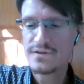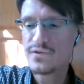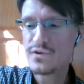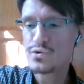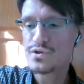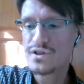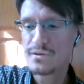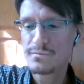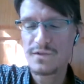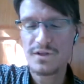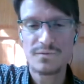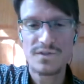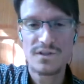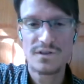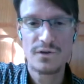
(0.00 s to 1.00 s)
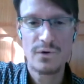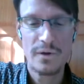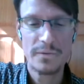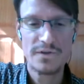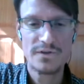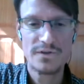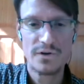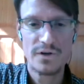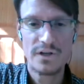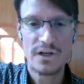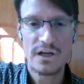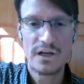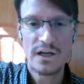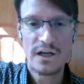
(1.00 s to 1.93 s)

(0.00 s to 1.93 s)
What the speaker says: few symptoms in the repertory,